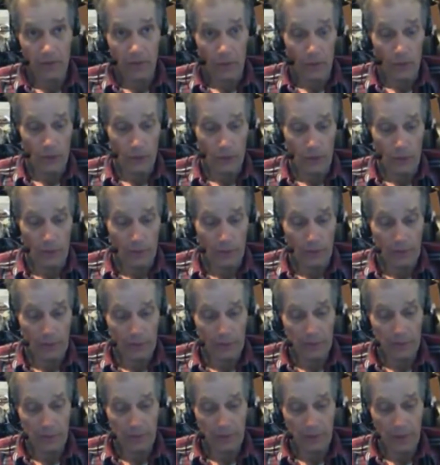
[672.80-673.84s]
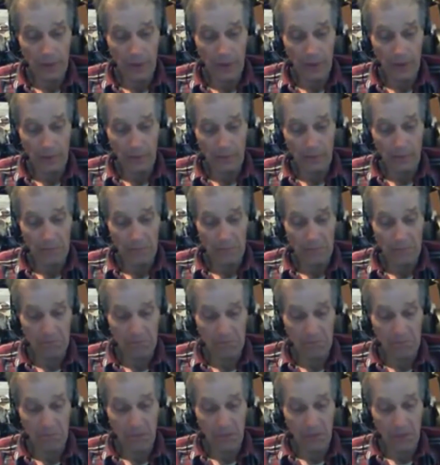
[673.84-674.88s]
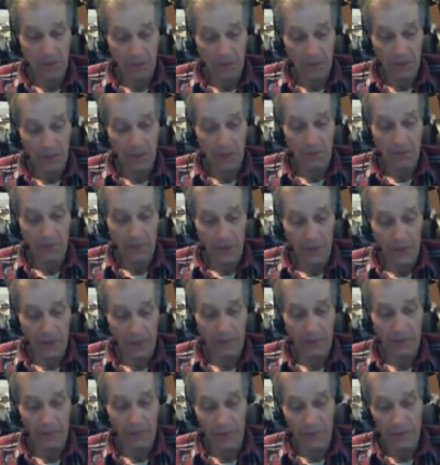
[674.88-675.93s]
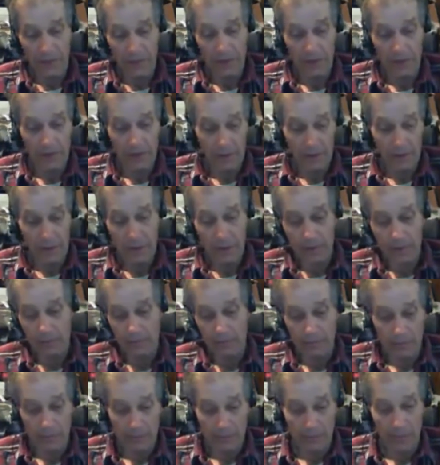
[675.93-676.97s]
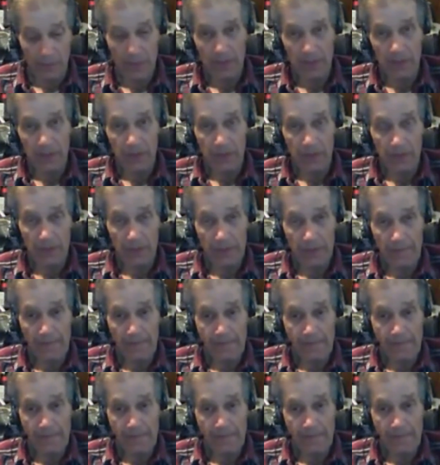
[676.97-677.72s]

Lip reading: floor sweepings, and it's fine to feed your bees.